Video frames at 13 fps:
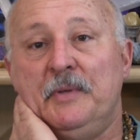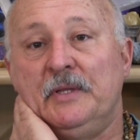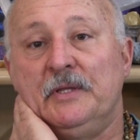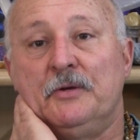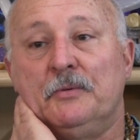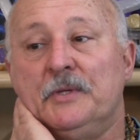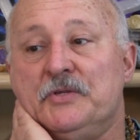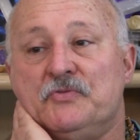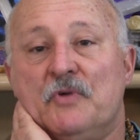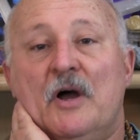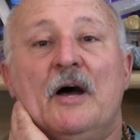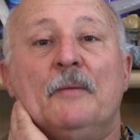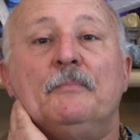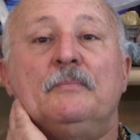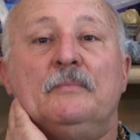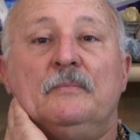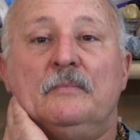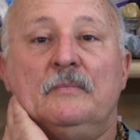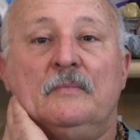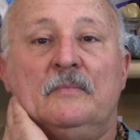to be literally dropped
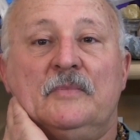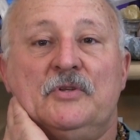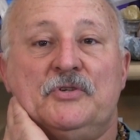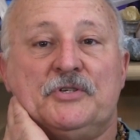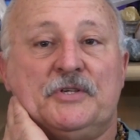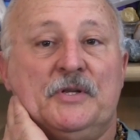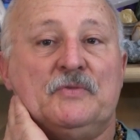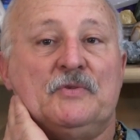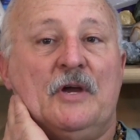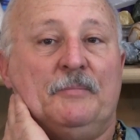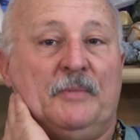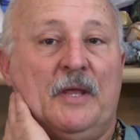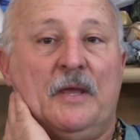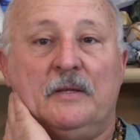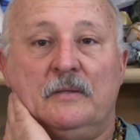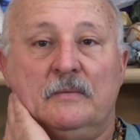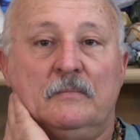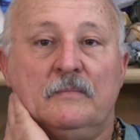you're just going to drop dead.